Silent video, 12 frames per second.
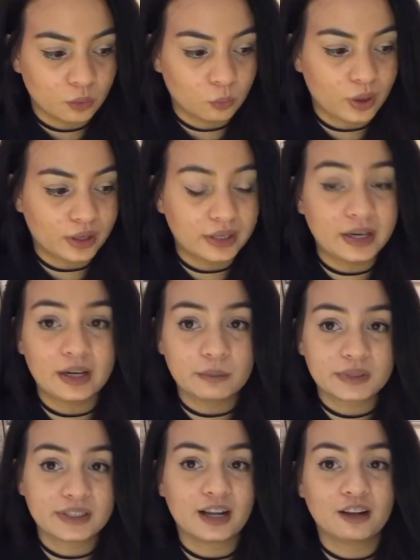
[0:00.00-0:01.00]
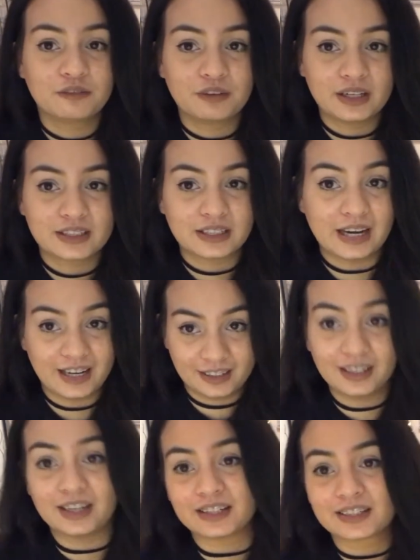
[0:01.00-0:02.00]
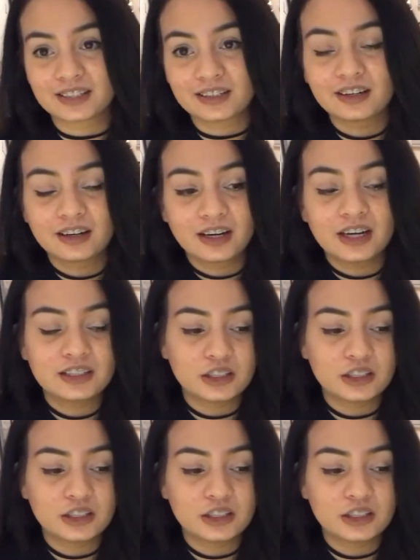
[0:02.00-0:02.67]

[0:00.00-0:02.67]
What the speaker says: while he himself is an atheist. He's